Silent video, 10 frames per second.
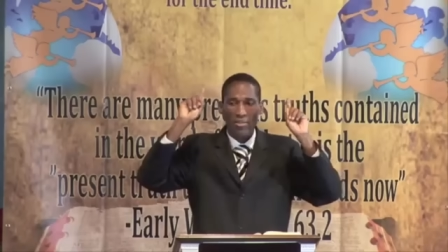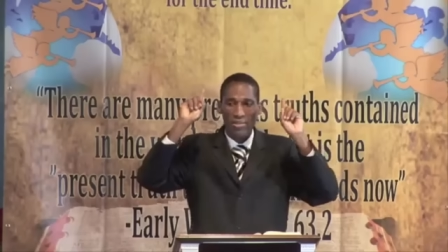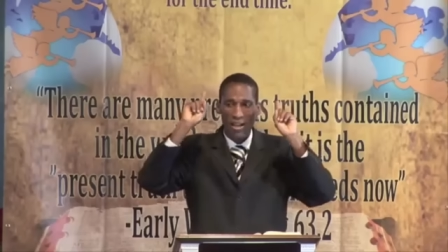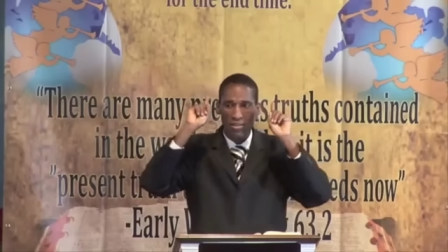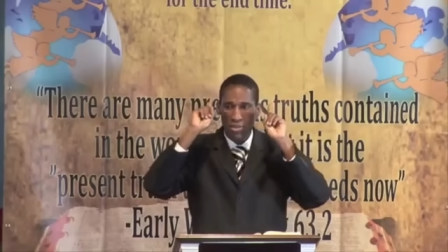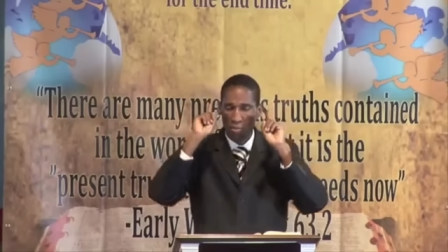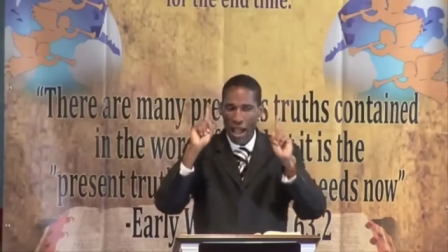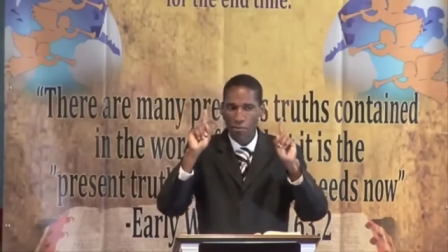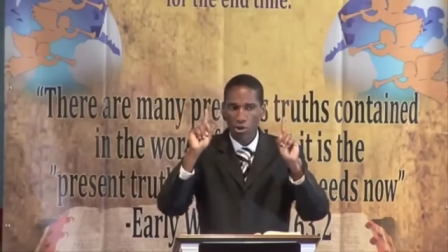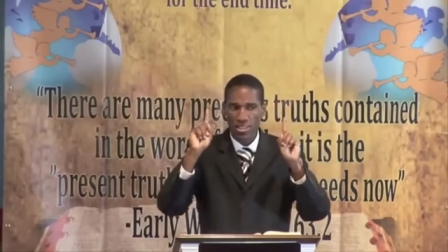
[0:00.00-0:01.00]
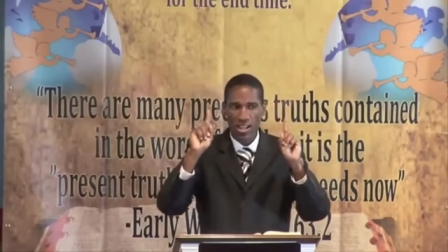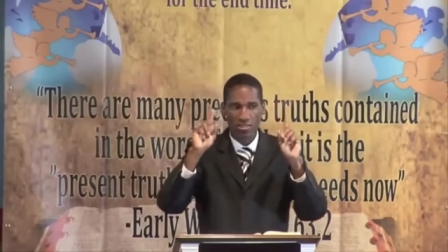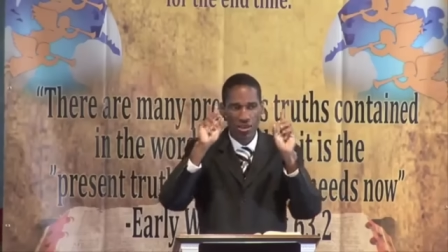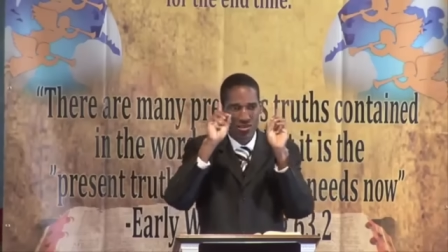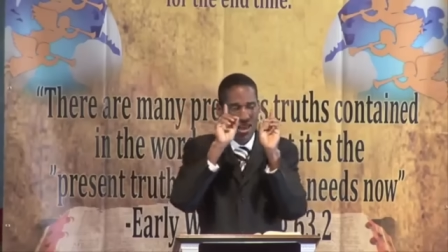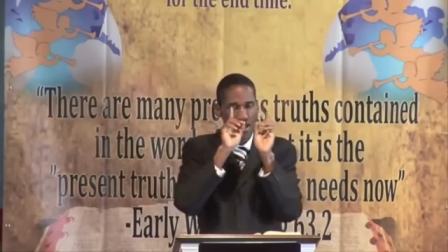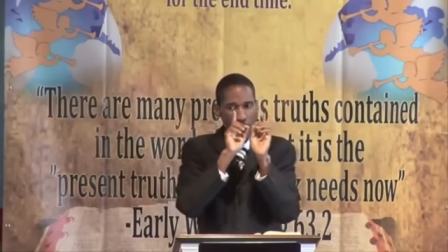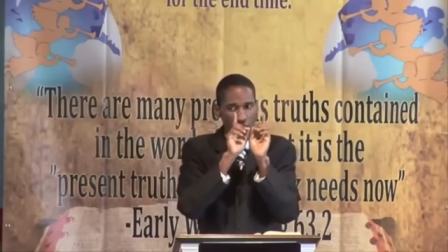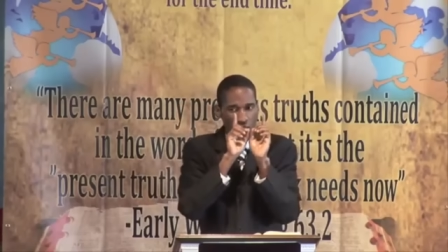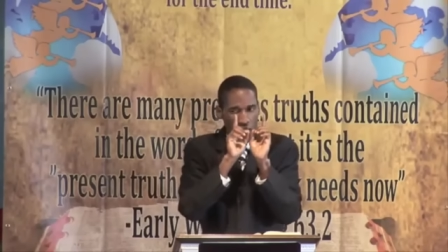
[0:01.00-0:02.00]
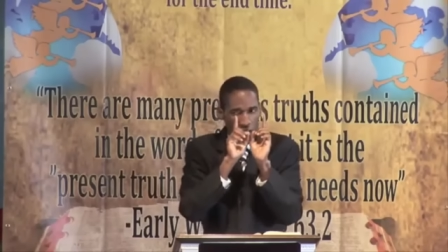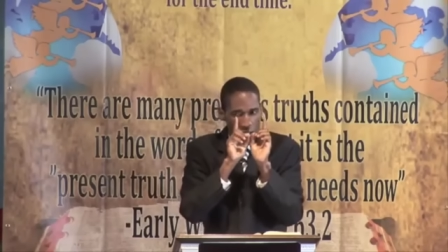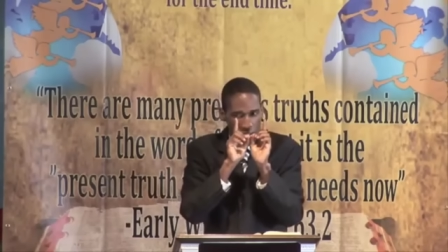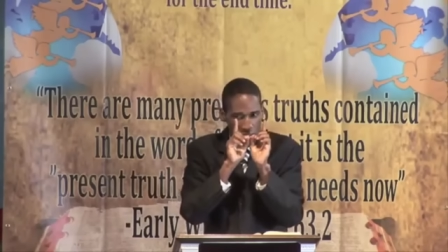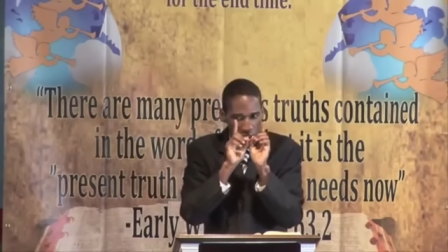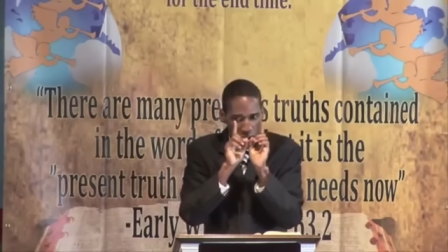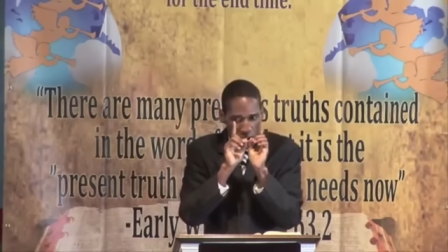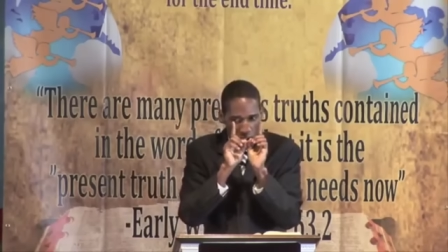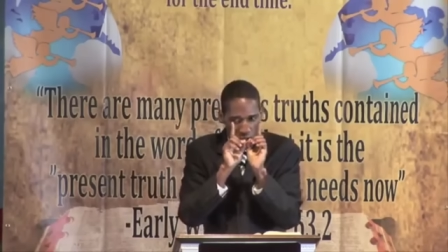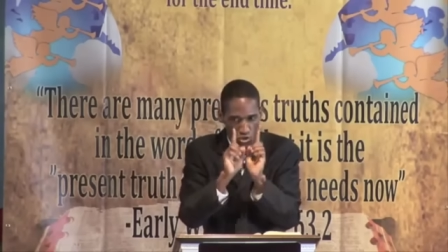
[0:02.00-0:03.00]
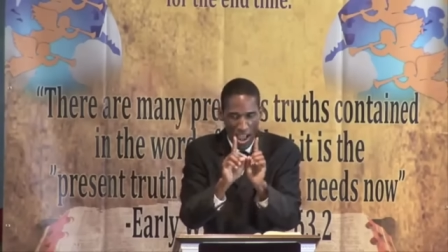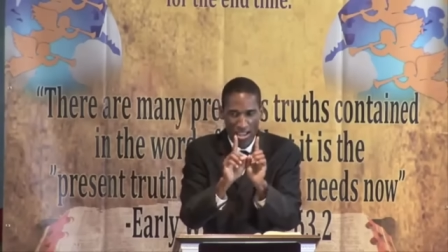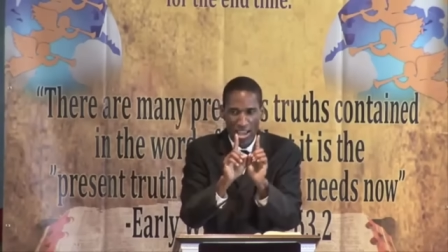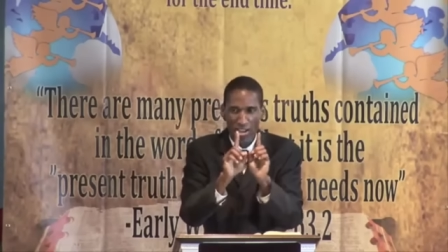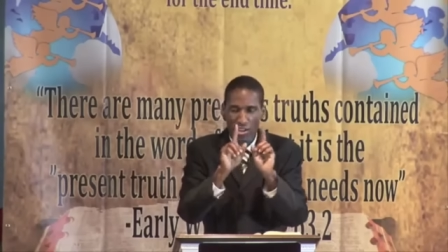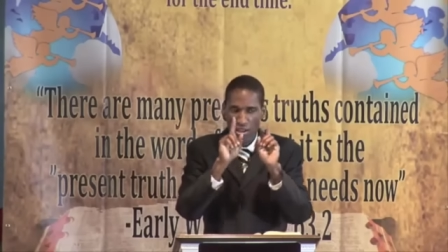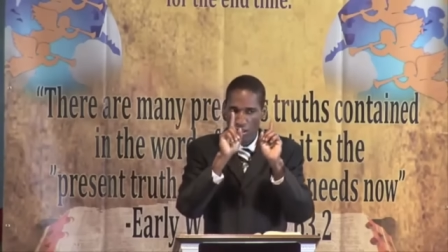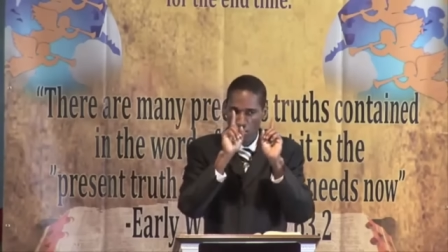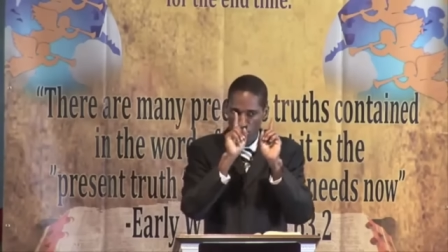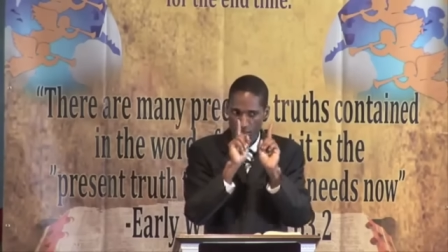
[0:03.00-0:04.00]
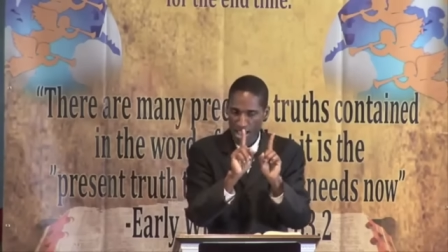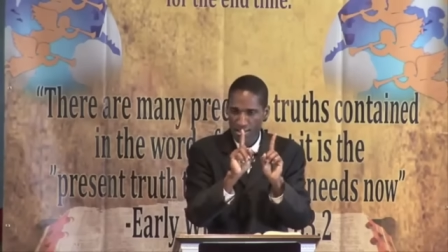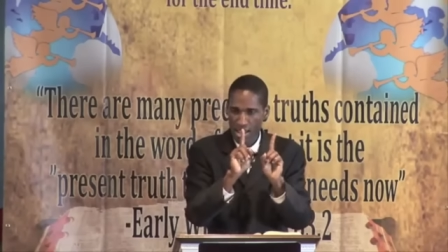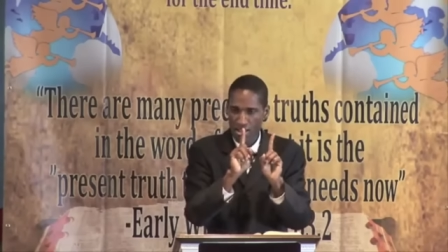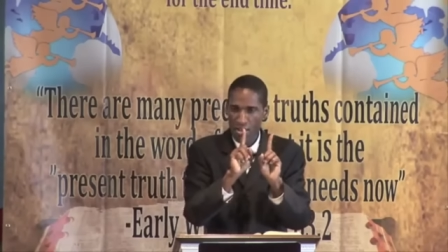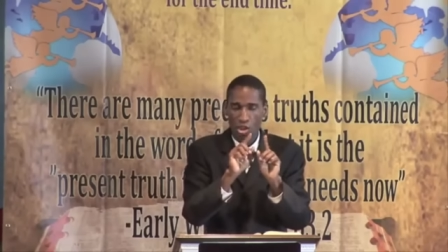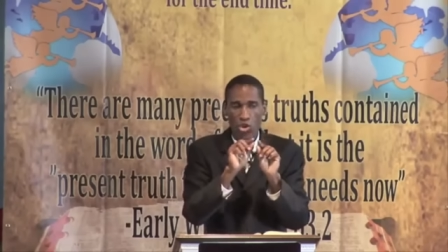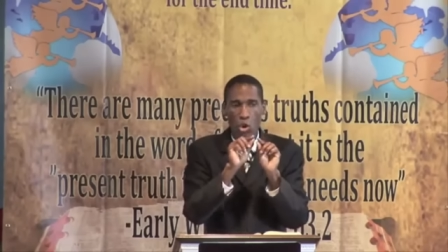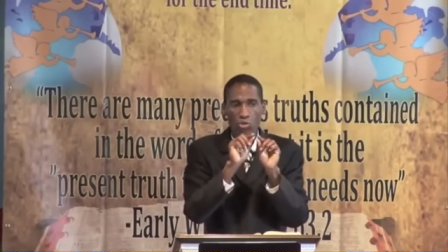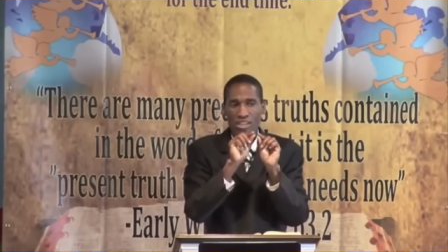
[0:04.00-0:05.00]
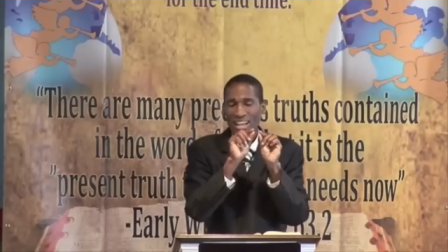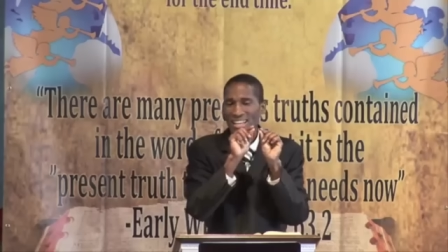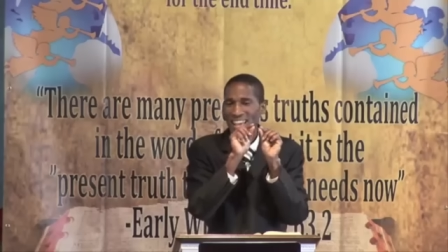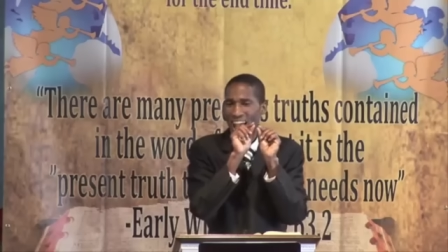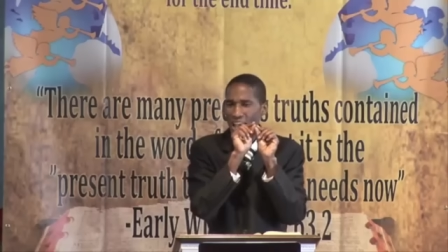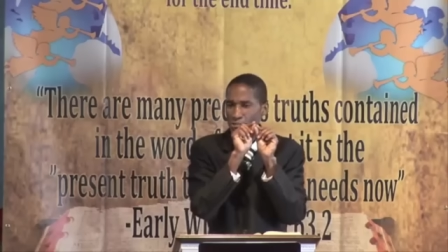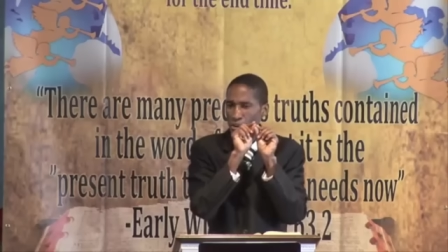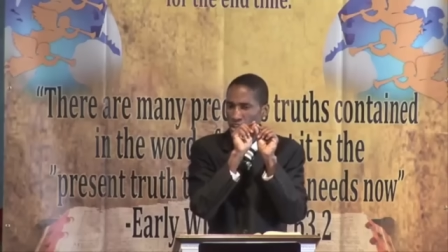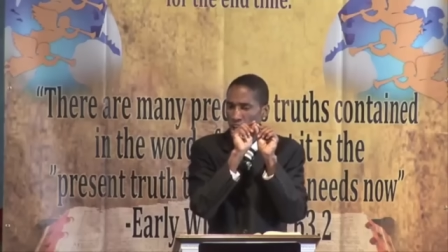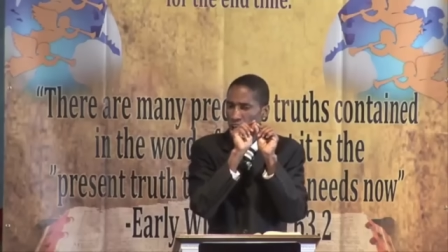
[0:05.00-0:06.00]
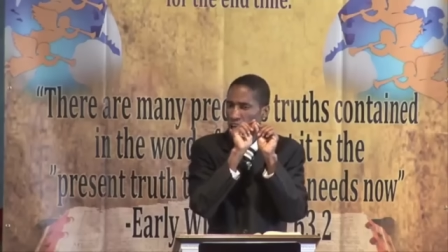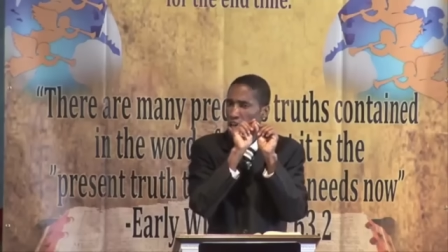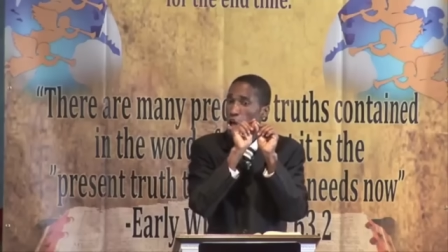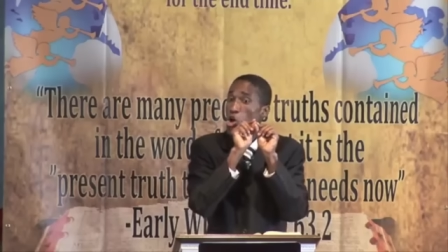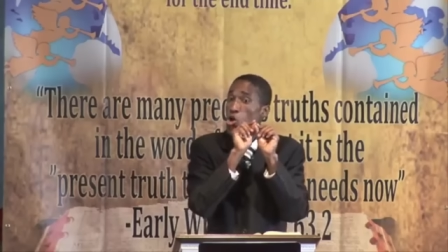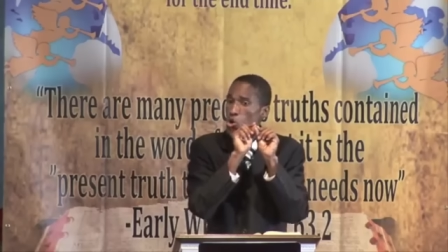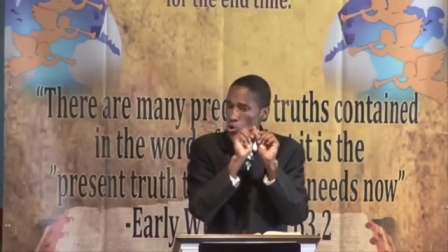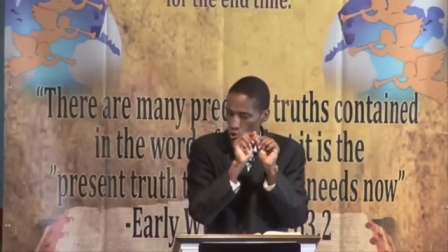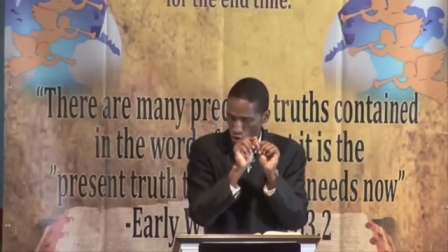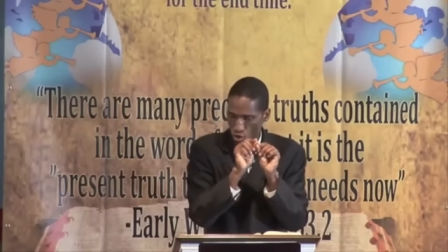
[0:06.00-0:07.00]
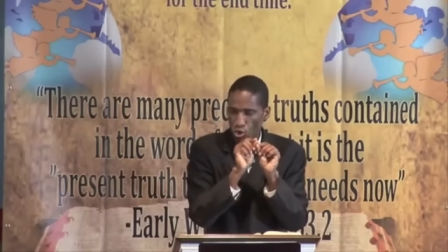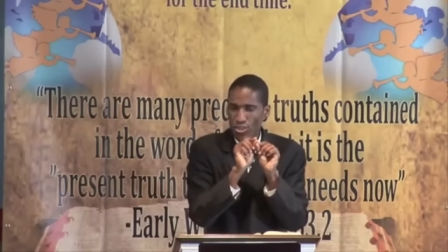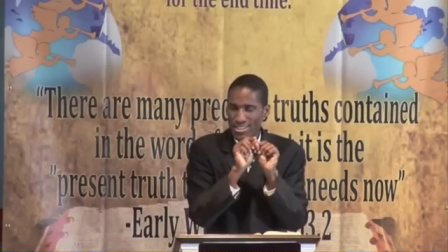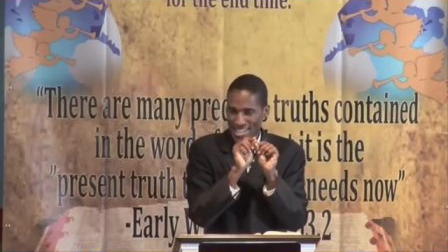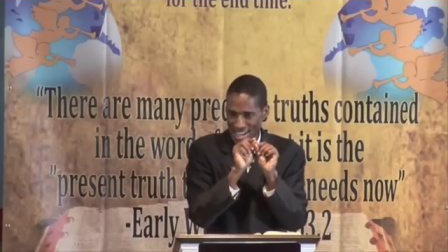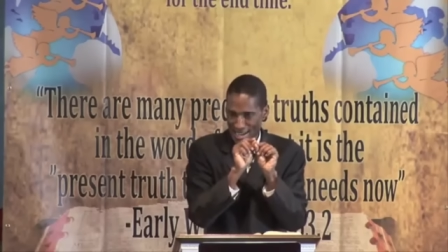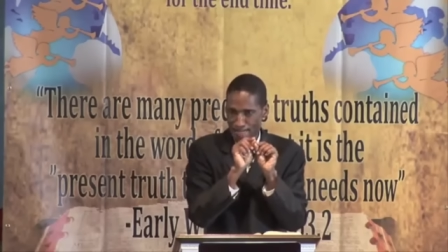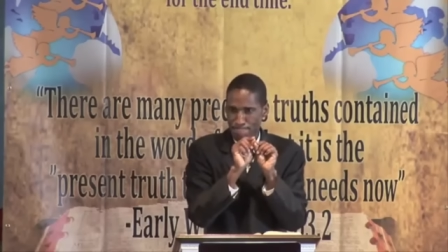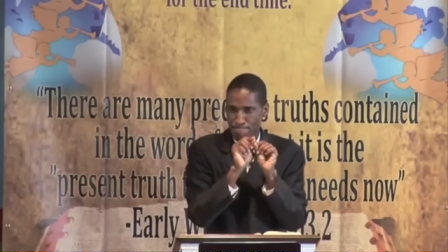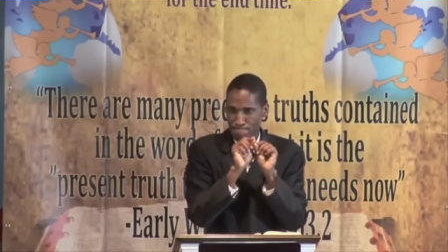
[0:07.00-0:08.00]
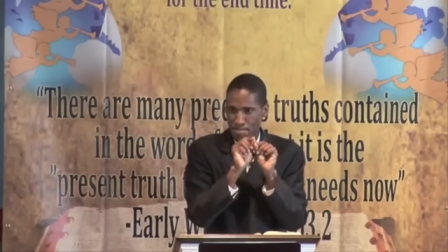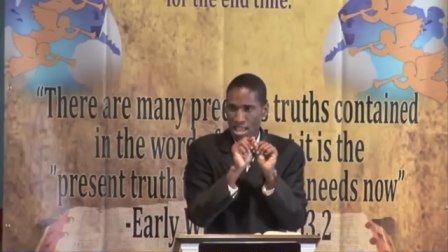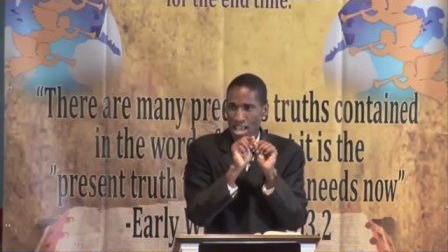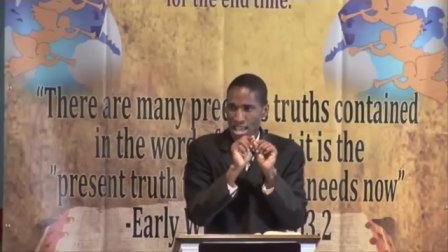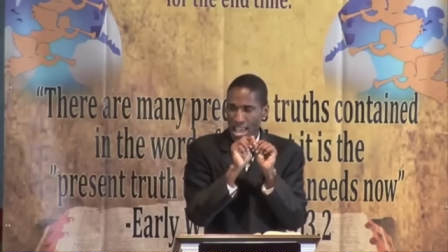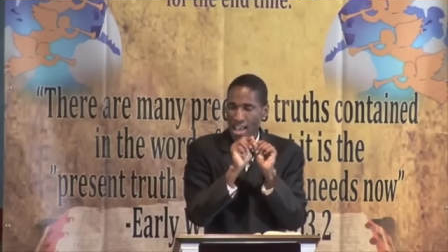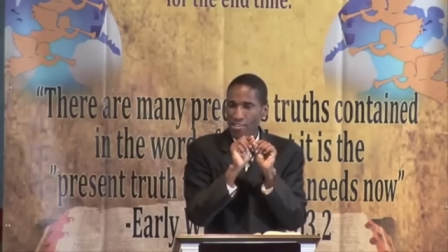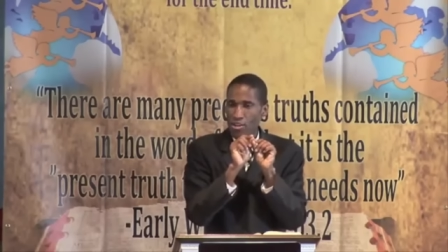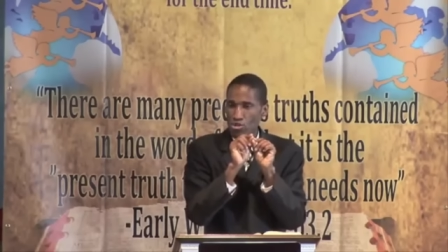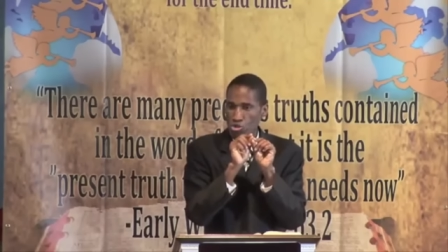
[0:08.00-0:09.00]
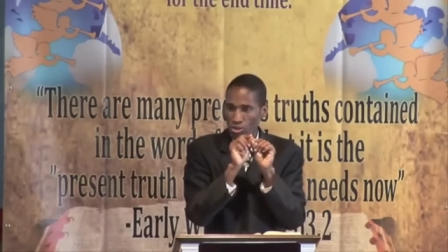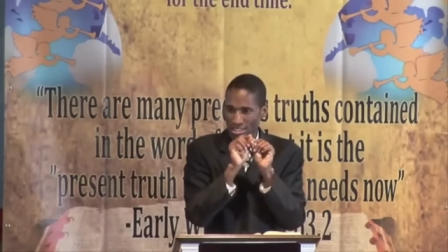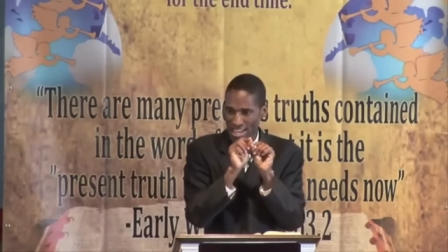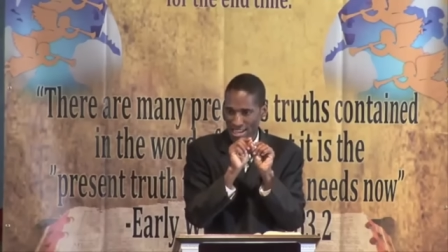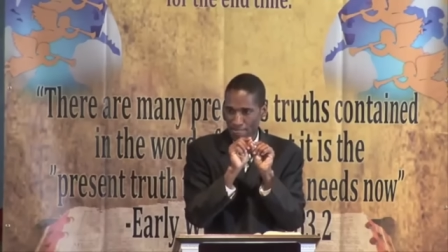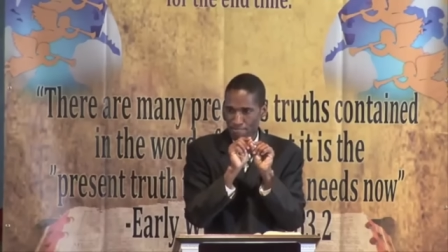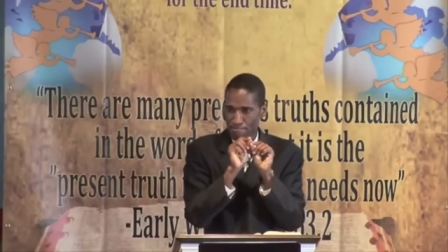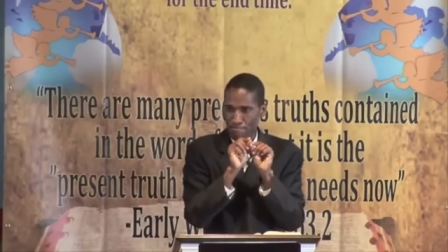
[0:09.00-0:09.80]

that the Bible tells us that the dragon, Satan, knows that he has but a short time. He has a short time.